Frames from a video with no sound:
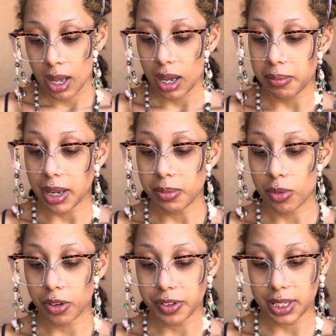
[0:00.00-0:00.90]
A
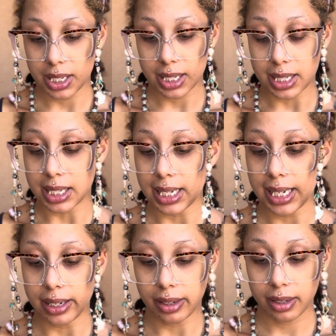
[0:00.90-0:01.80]
metamorphosis is
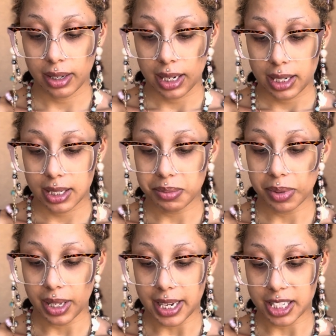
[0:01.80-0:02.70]
needed,
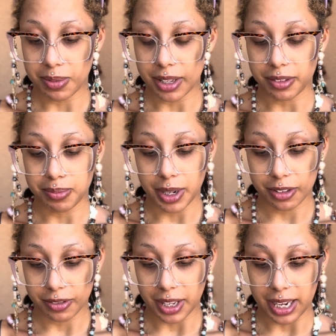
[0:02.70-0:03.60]
symbolized by the
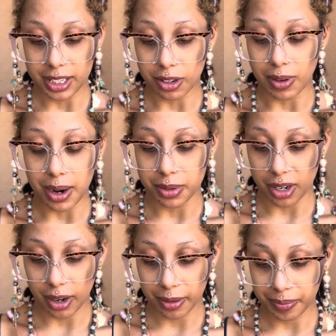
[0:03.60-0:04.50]
butterflies around
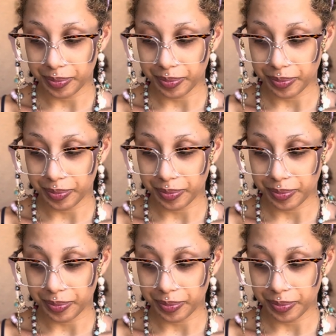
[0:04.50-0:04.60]
her.